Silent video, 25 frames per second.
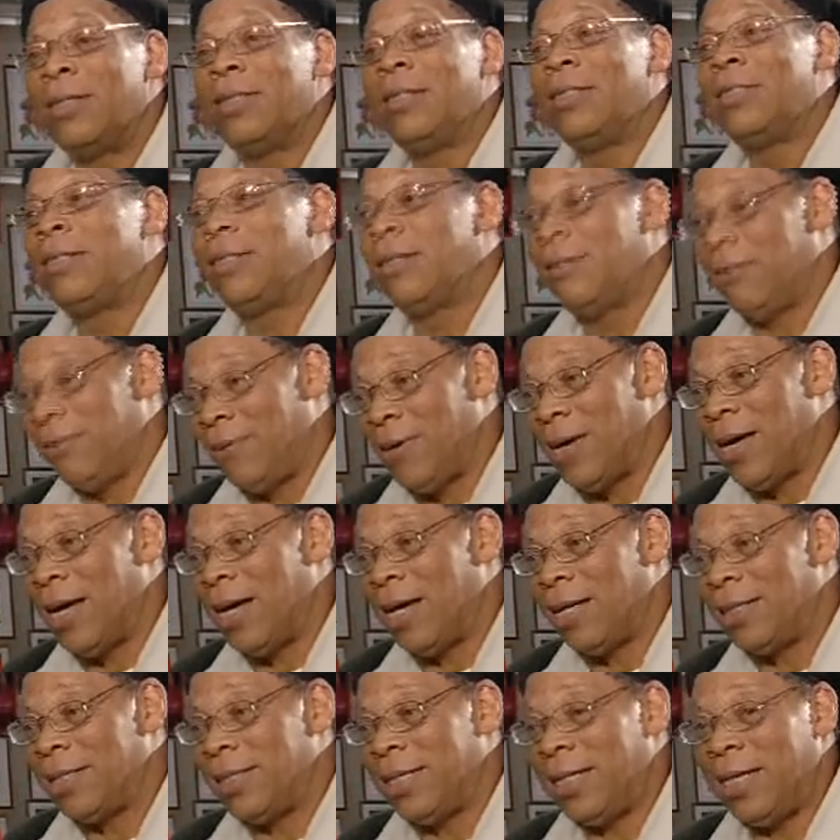So uh,
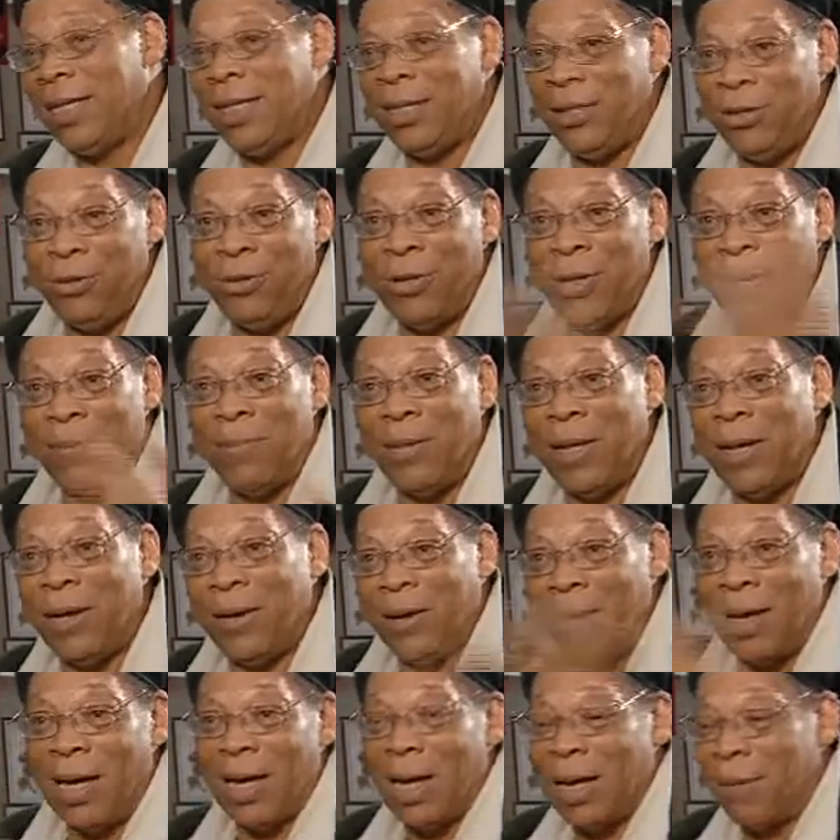I said, either you come there,
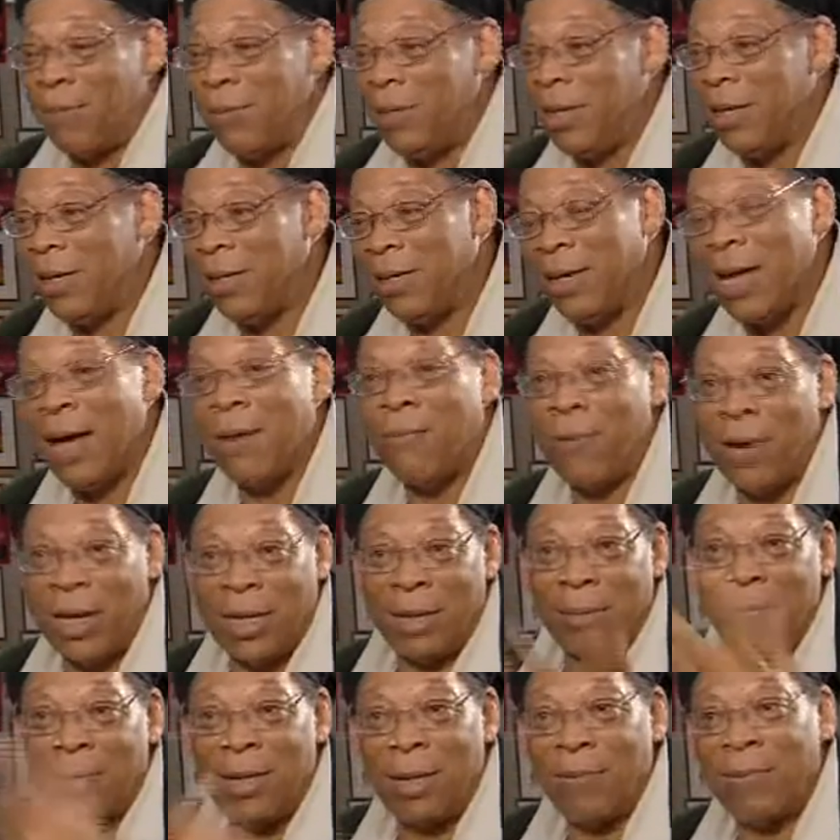or I come here, and I wind
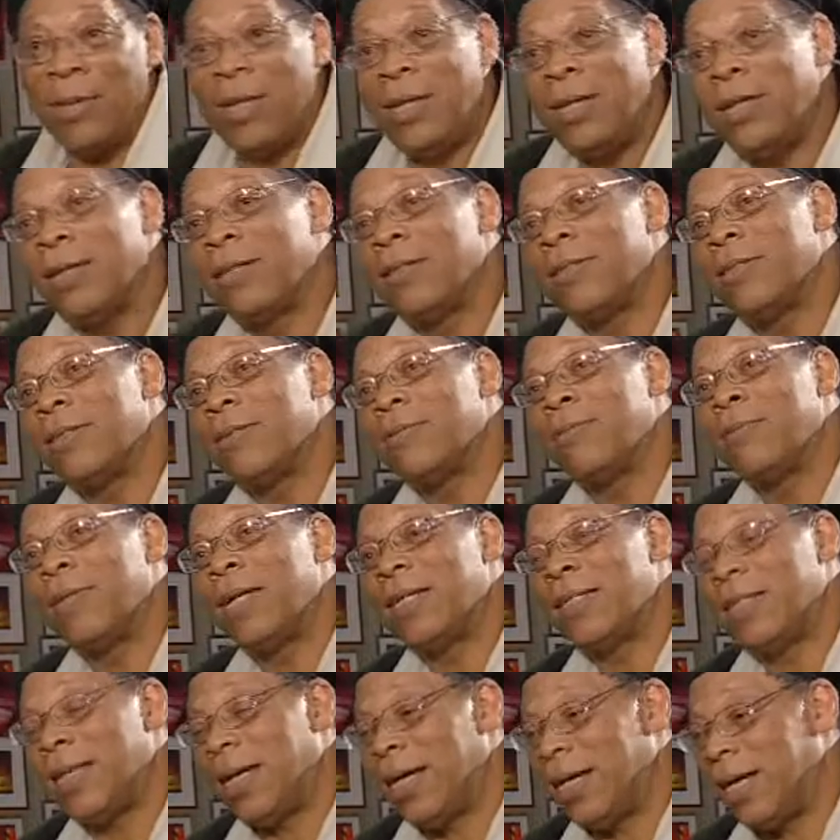up coming here. So
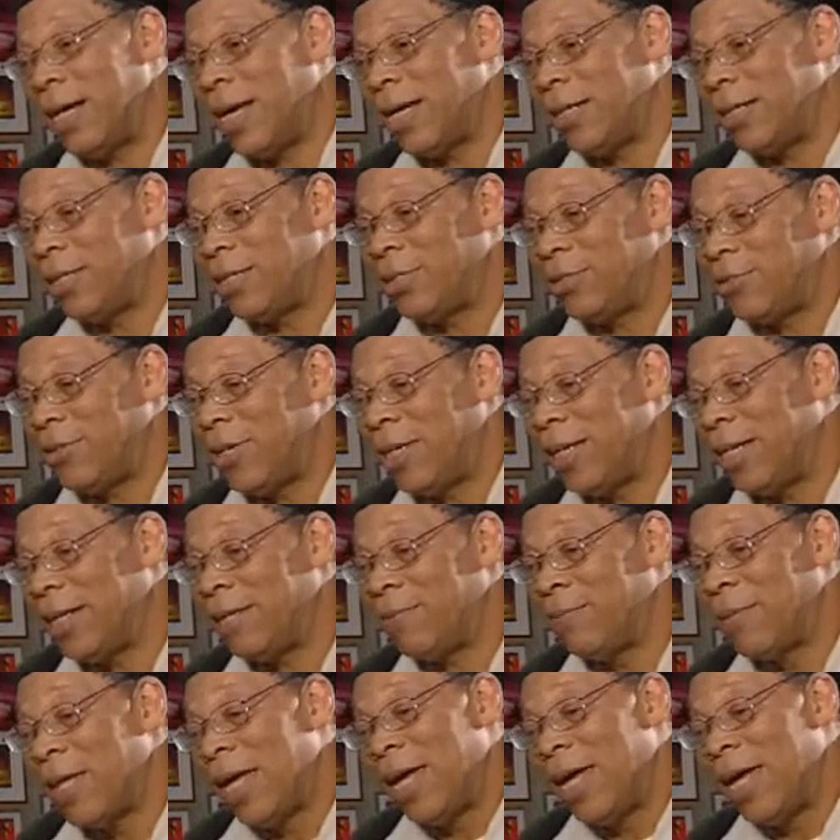that's how I got to Australia.